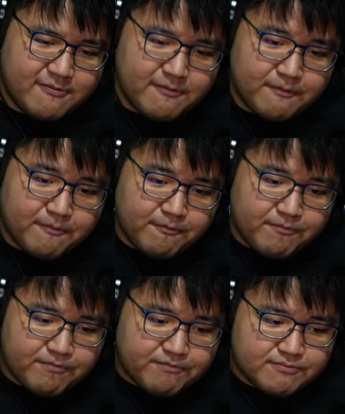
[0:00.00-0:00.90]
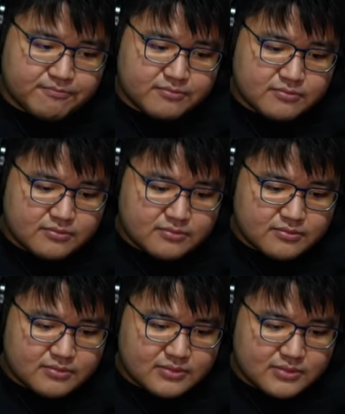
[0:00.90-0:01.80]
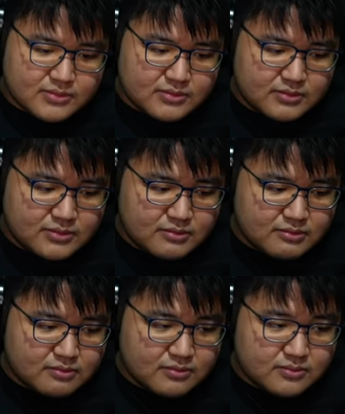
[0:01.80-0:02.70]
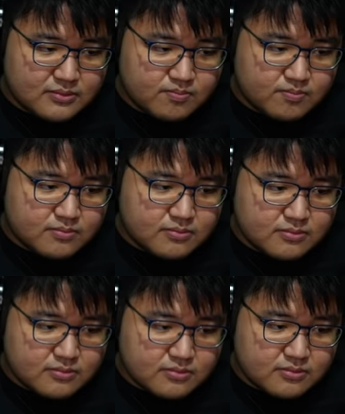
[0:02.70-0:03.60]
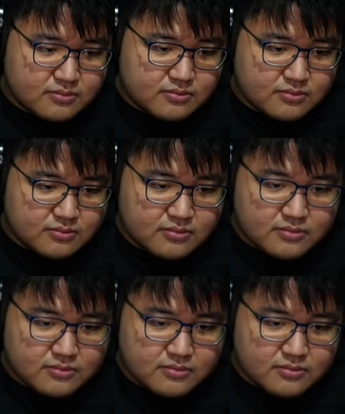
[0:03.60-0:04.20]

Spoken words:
Nobody speaks.